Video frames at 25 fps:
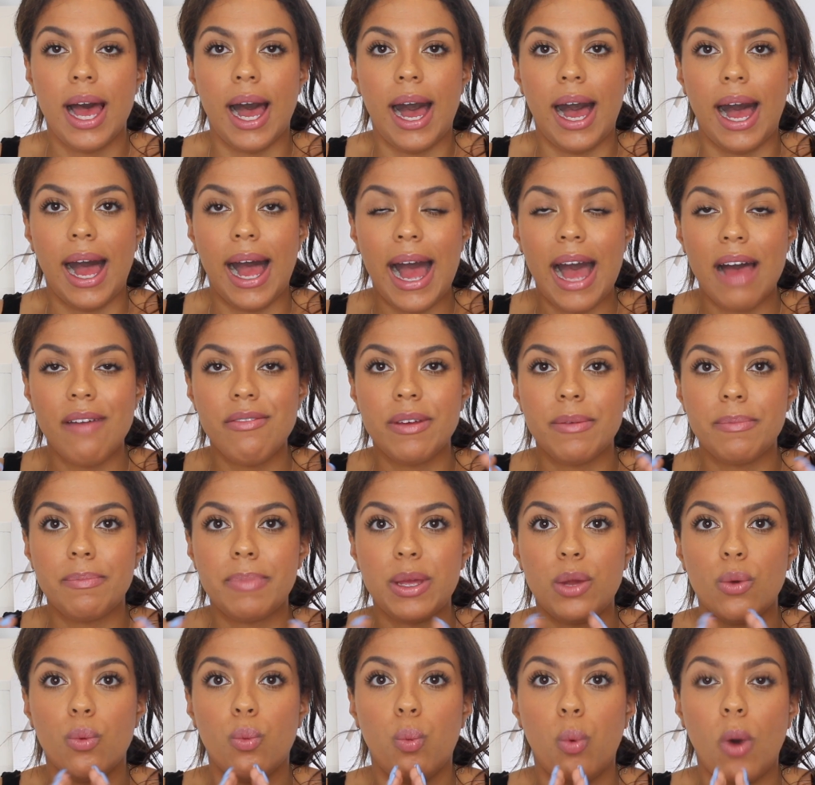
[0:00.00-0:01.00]
uh, have it
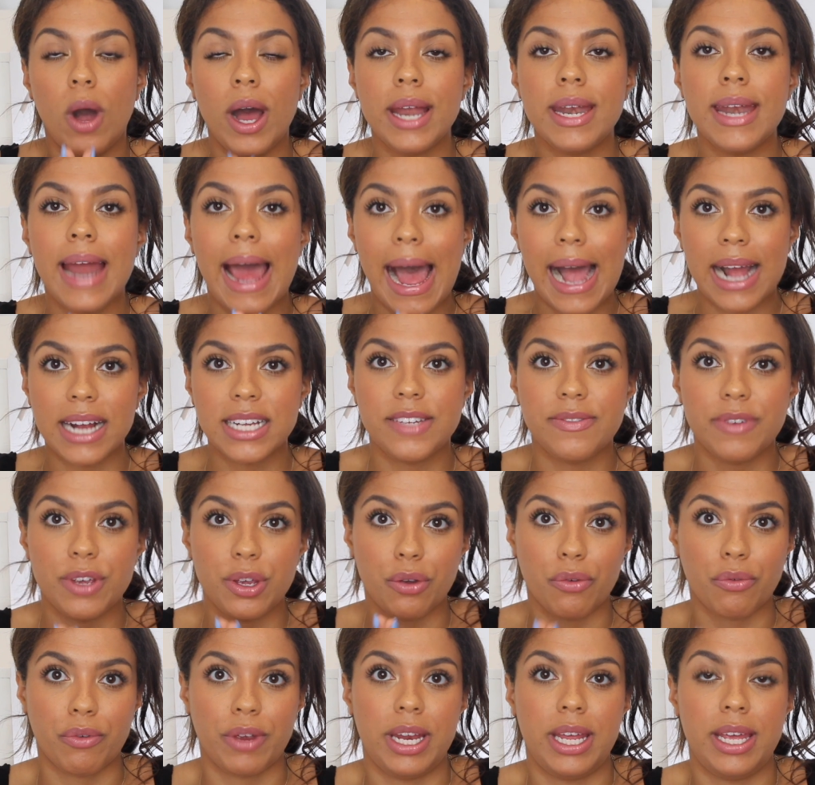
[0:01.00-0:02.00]
be one active
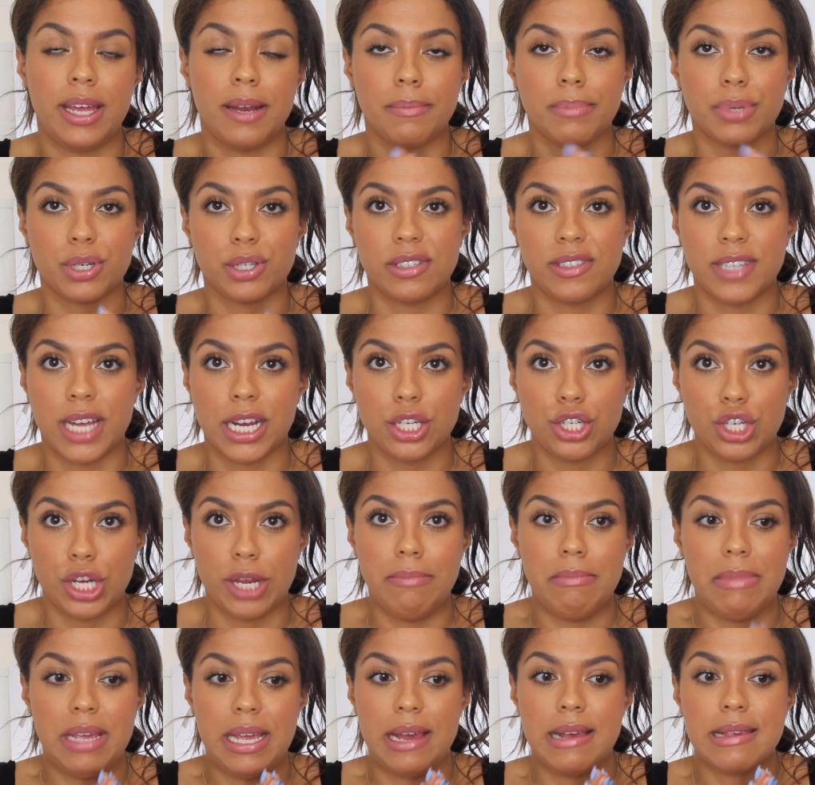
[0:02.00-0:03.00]
ingredient per
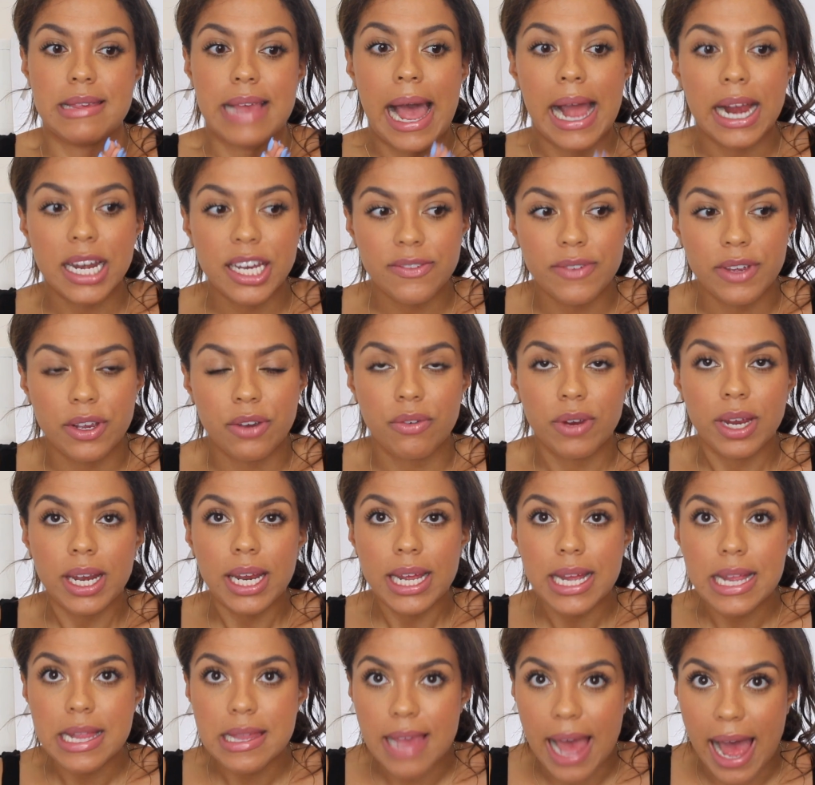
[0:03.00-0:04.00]
session because active
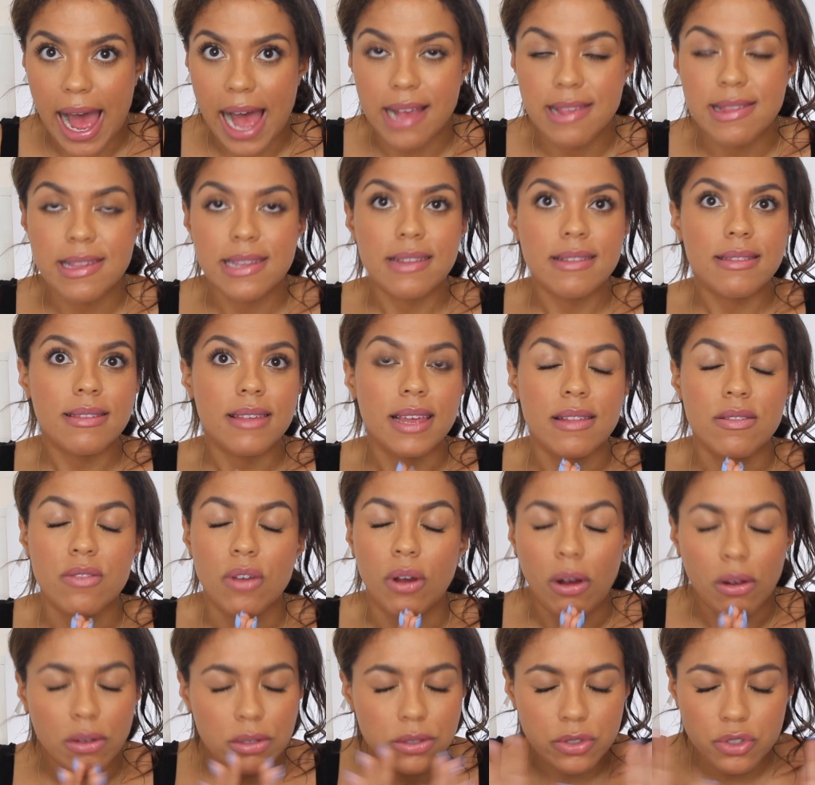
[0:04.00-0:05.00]
ingredients acids
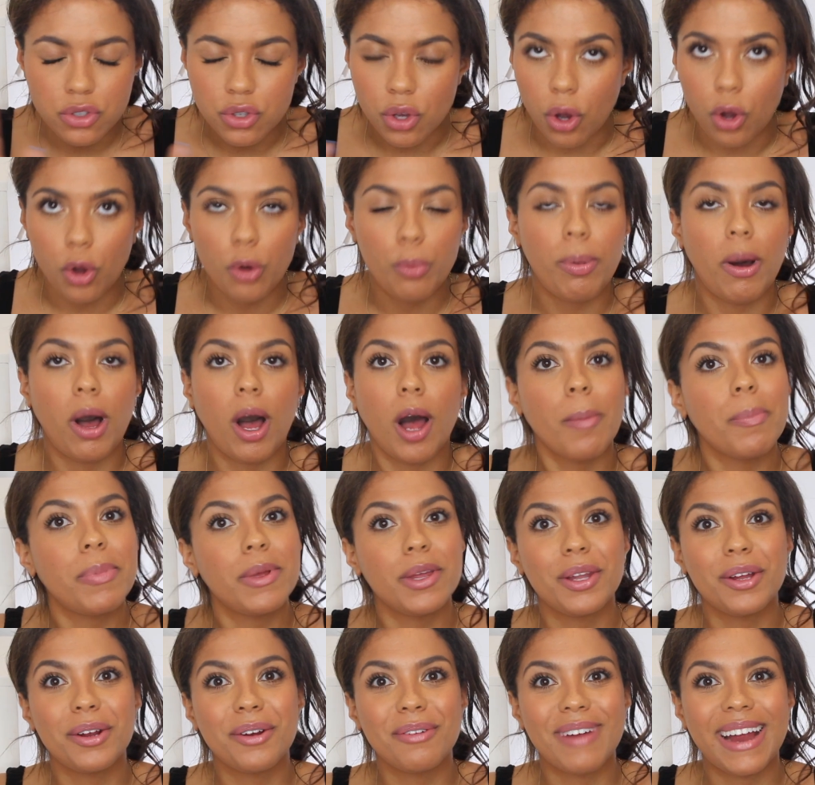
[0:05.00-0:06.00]
it's all so
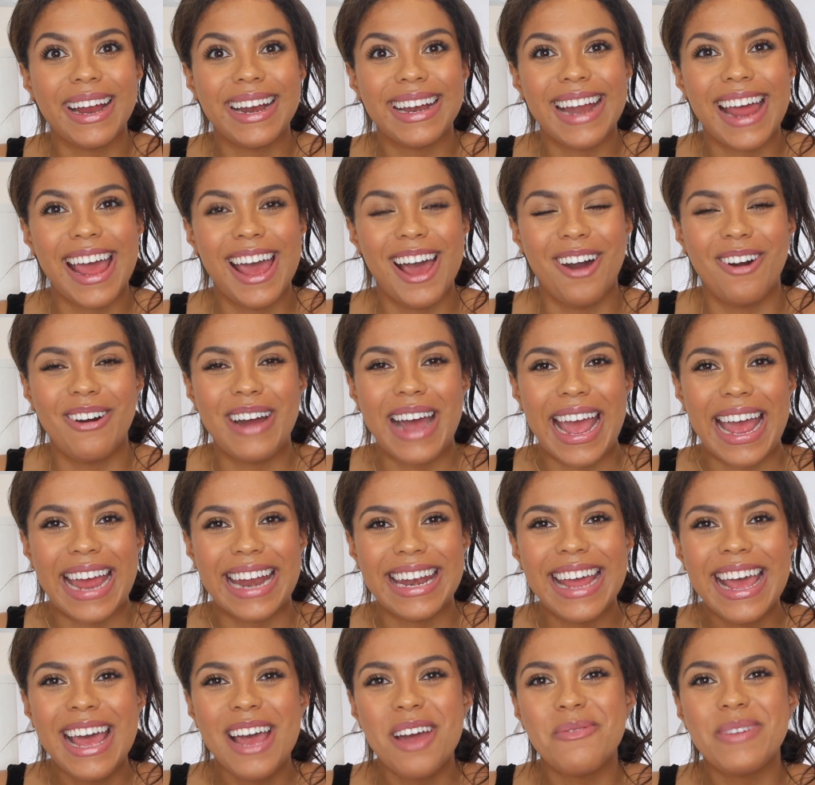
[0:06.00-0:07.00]
popular right now
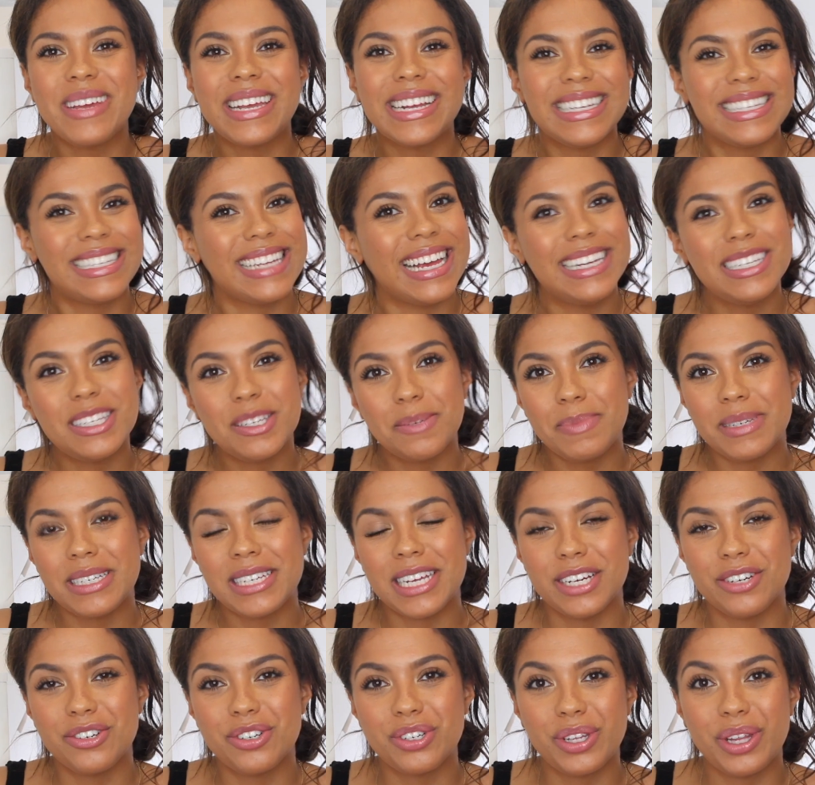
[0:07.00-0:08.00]
and we can tend to
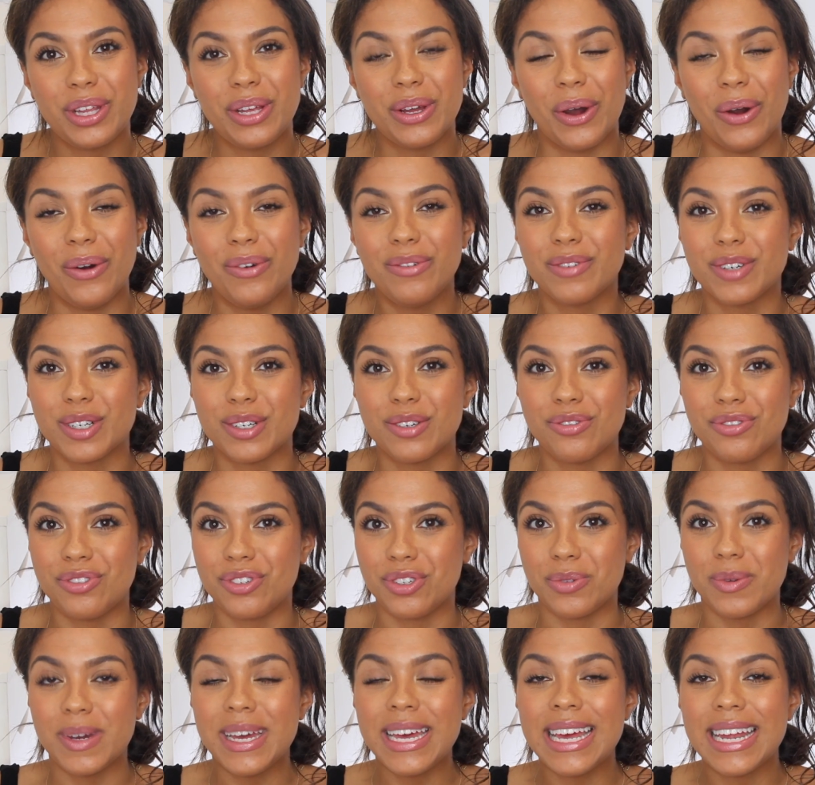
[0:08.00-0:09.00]
potentially
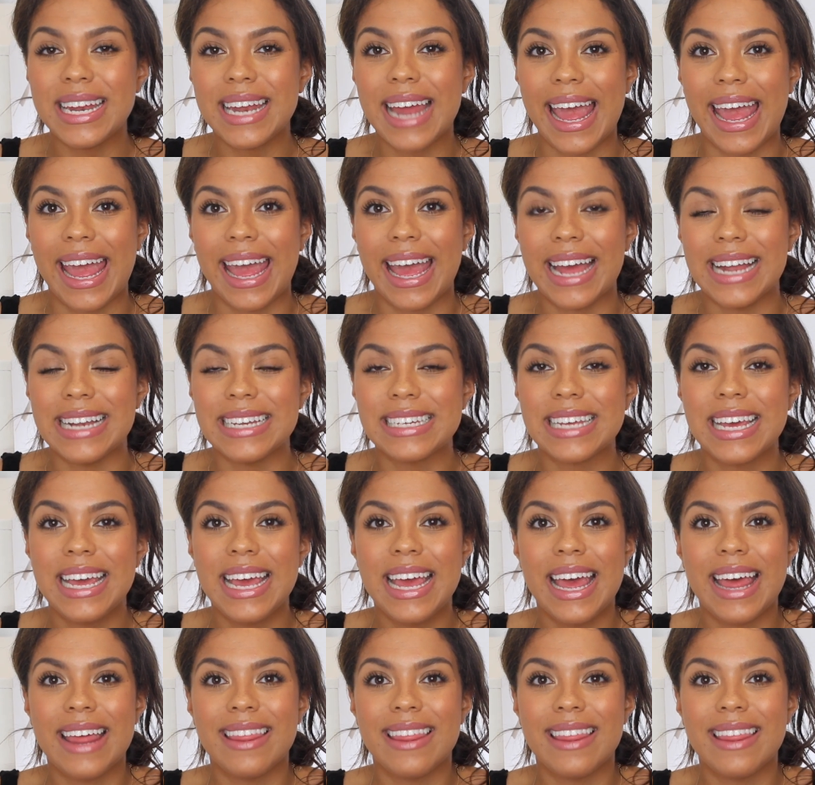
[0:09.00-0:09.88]
overdo it and